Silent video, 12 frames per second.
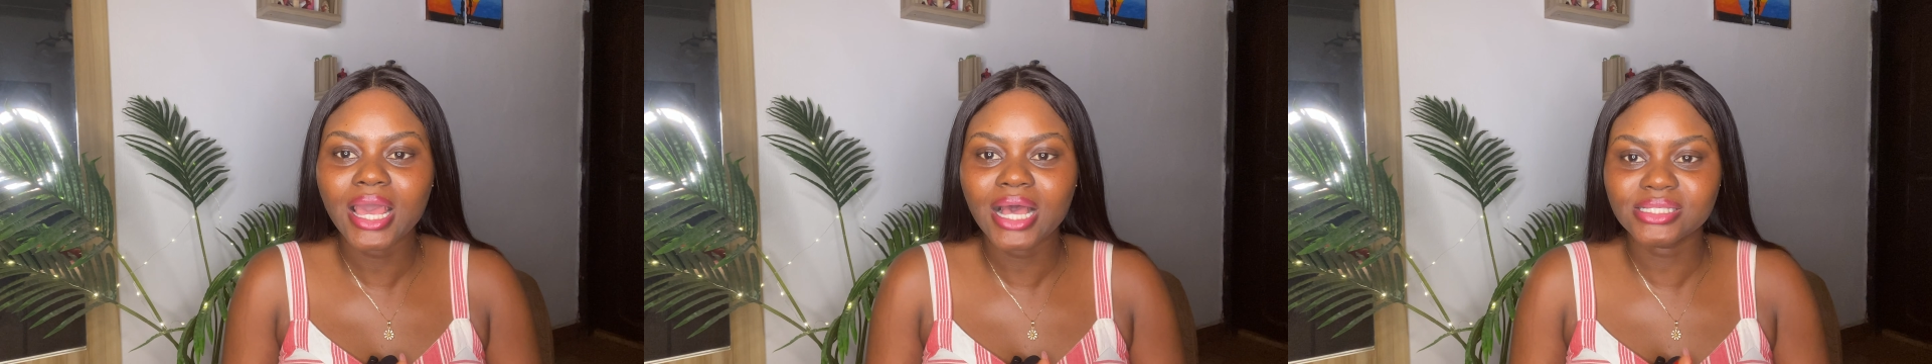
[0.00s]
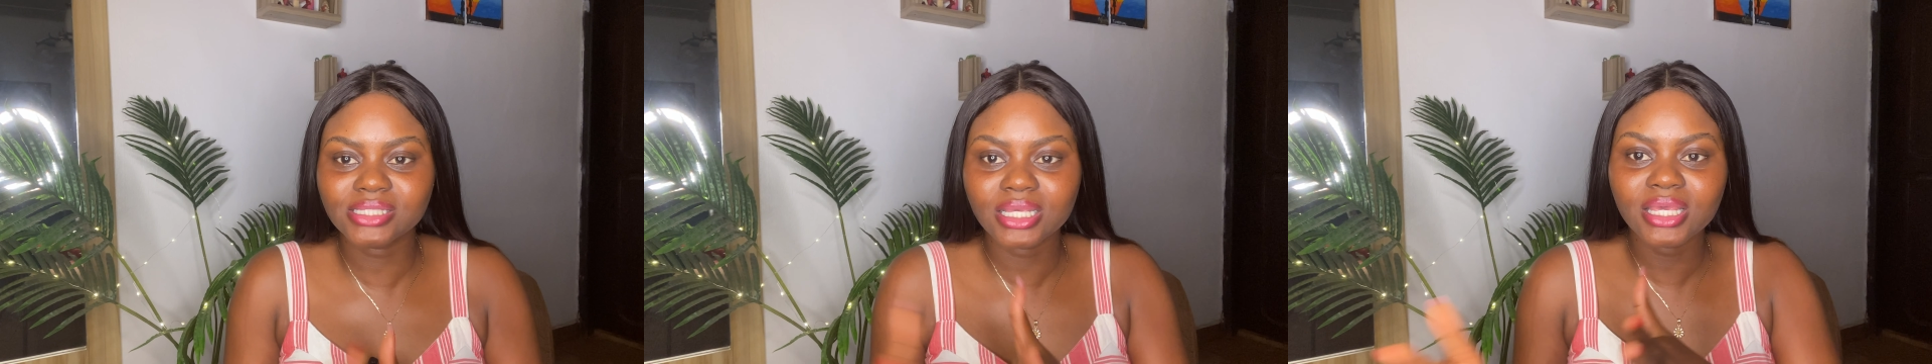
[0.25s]

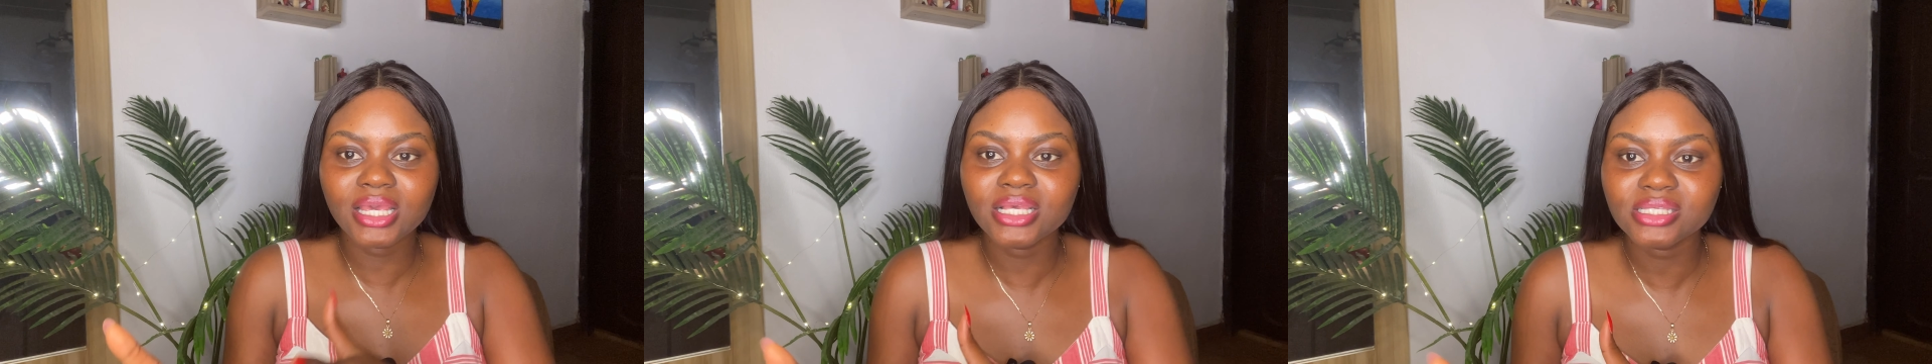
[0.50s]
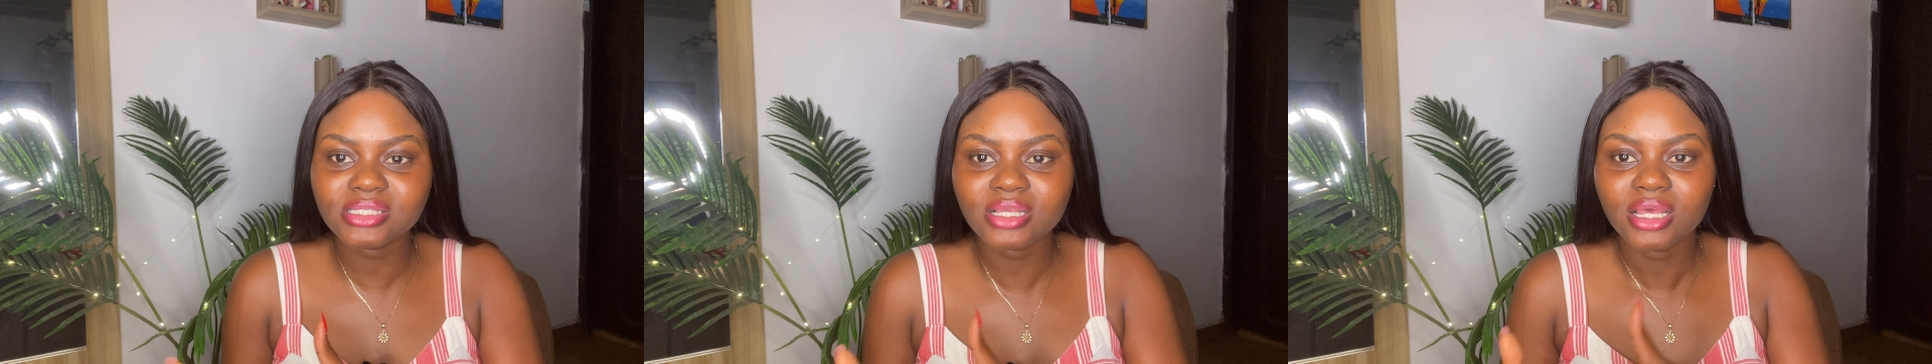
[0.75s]
as
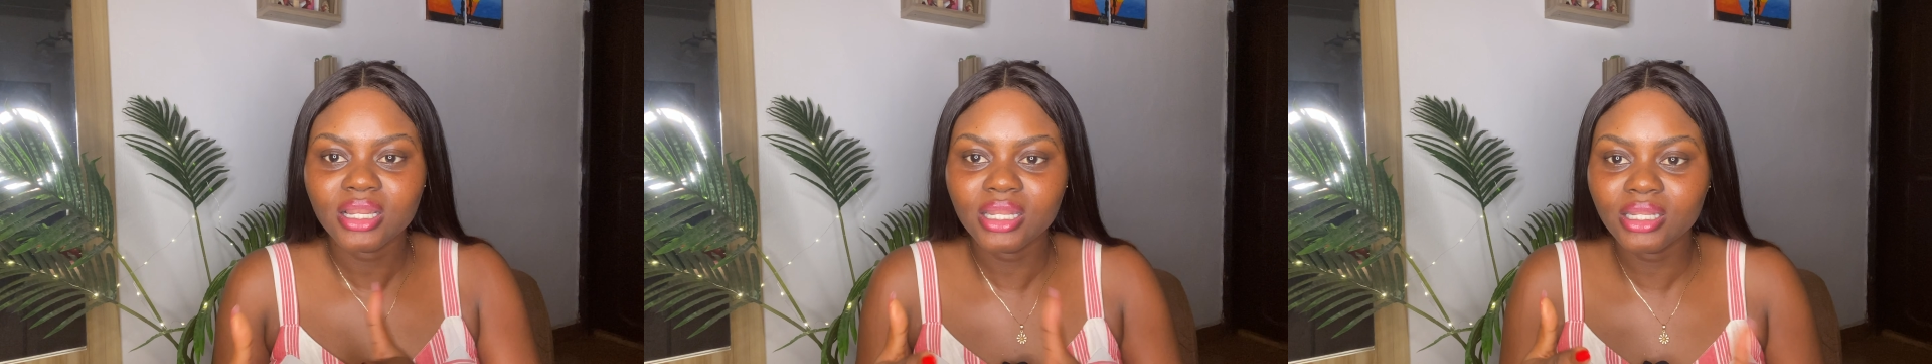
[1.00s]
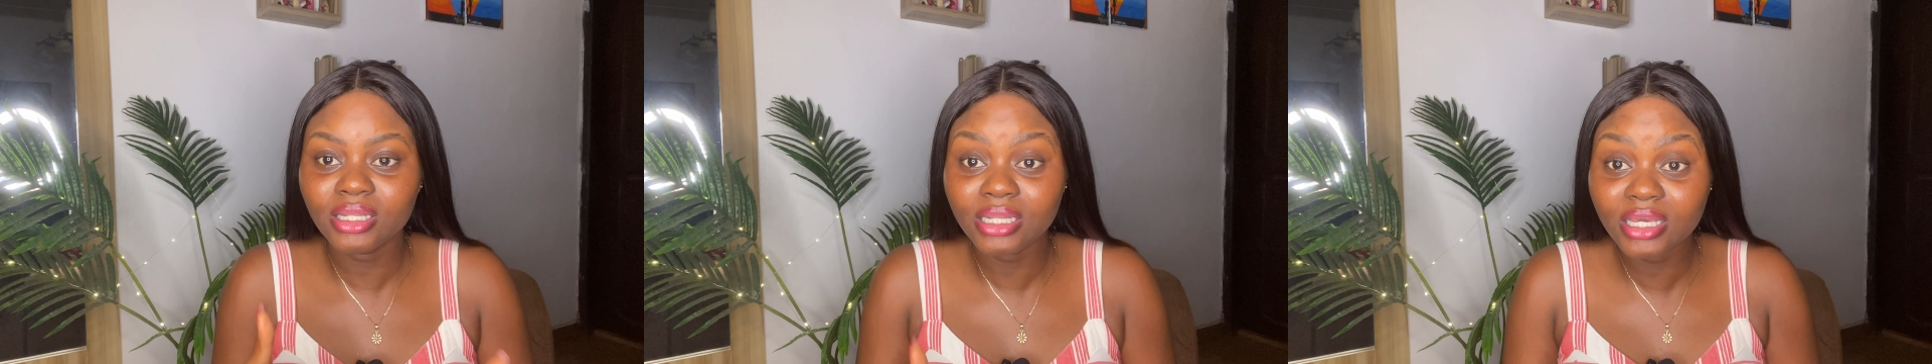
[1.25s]
against
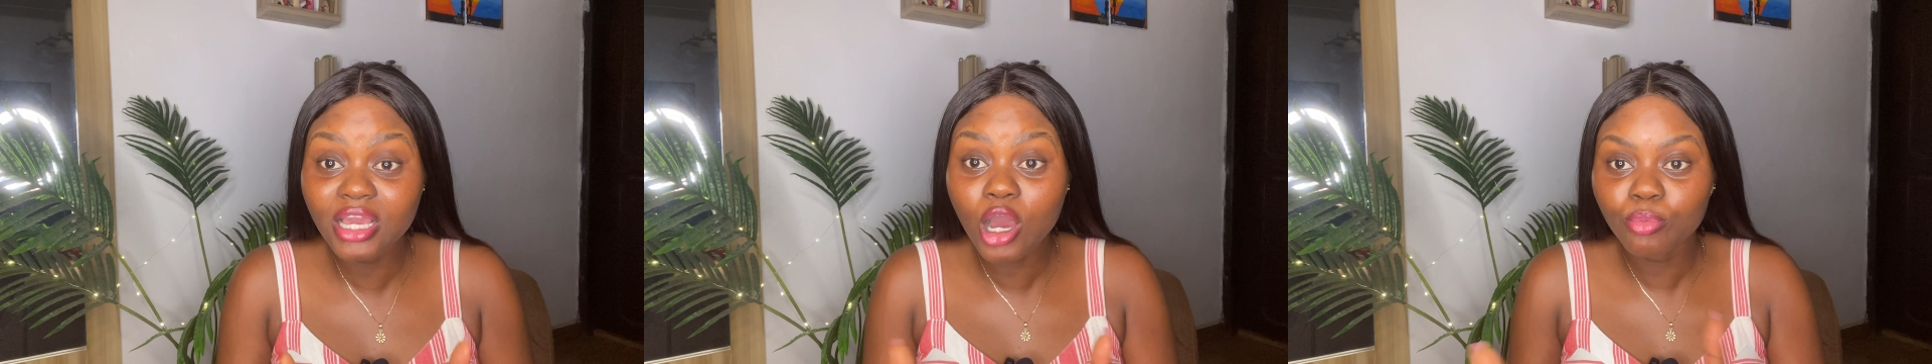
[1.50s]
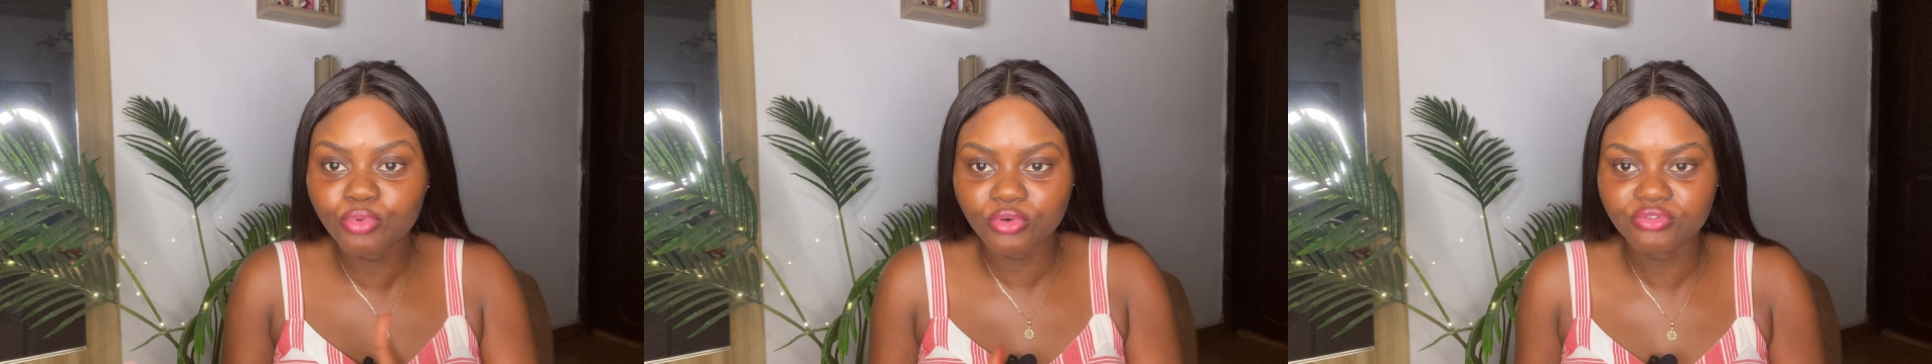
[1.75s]

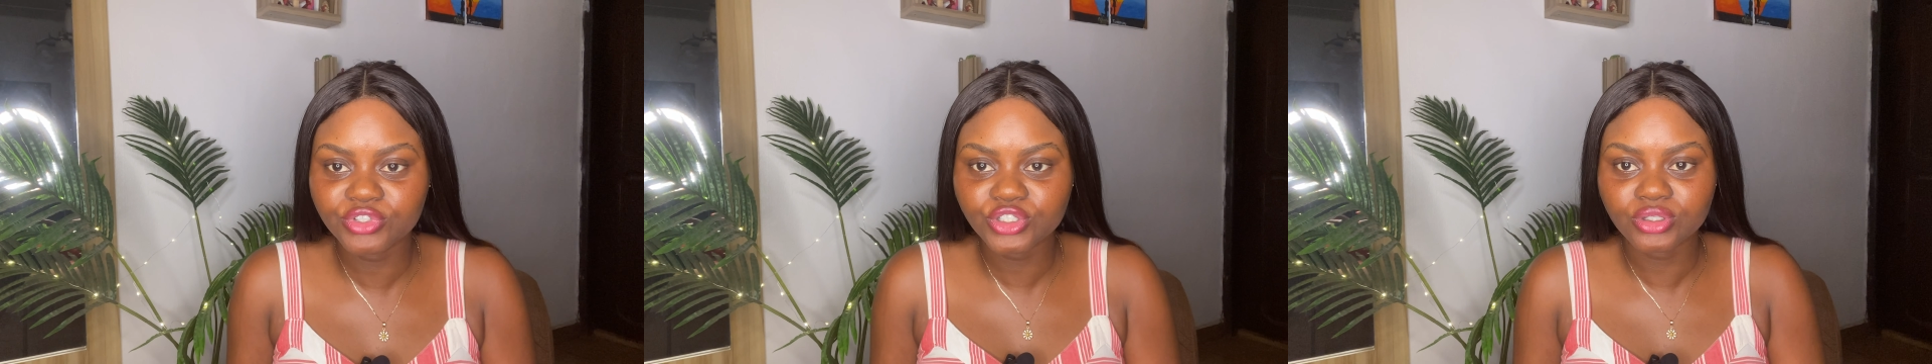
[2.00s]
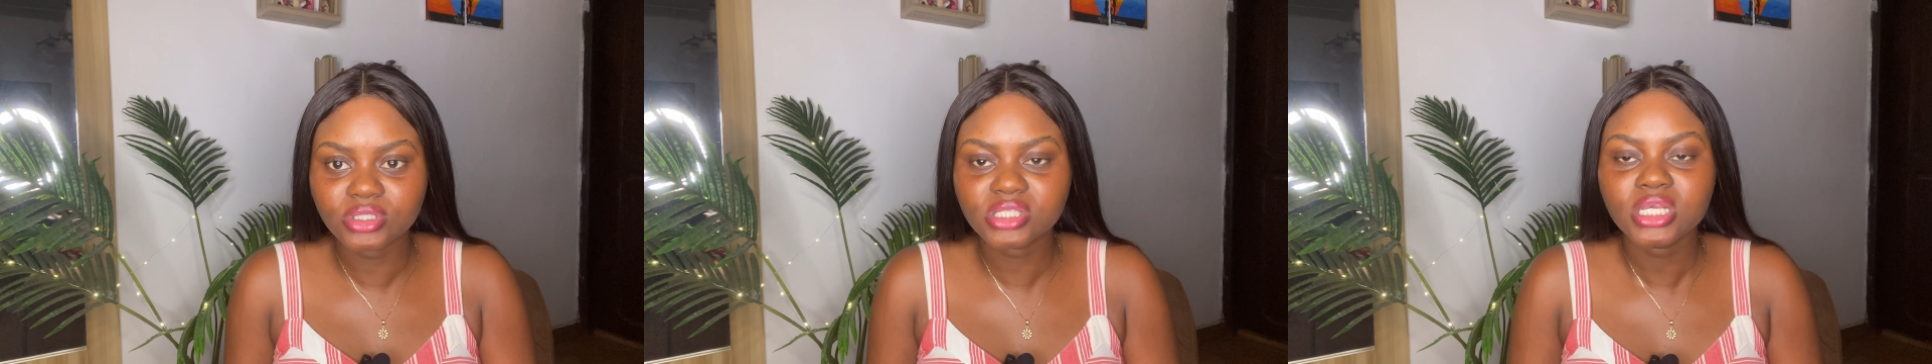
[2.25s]
legal
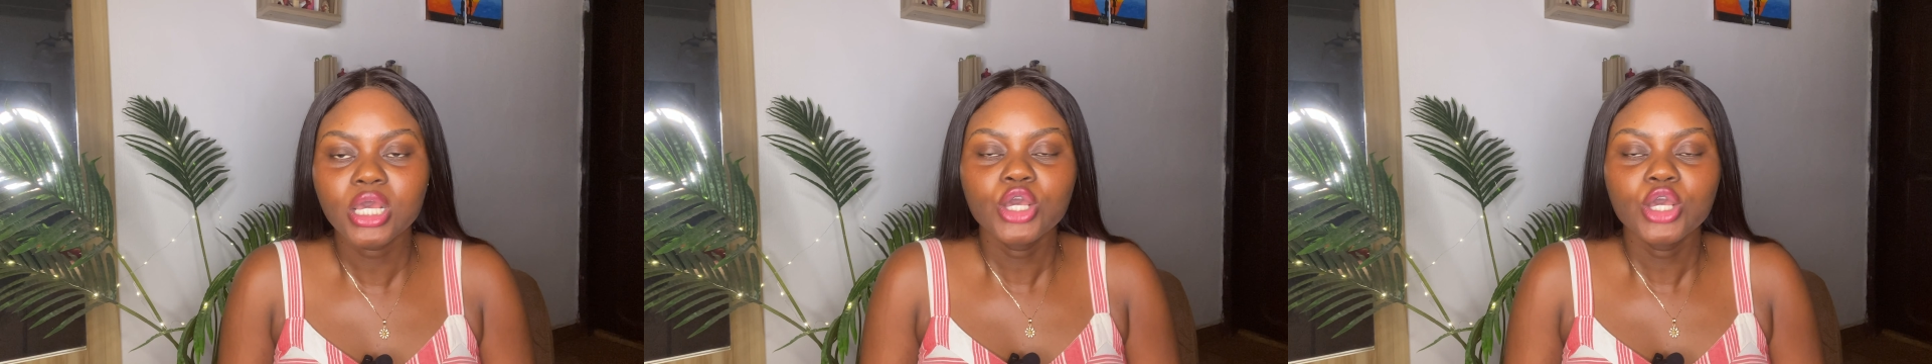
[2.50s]
provisions.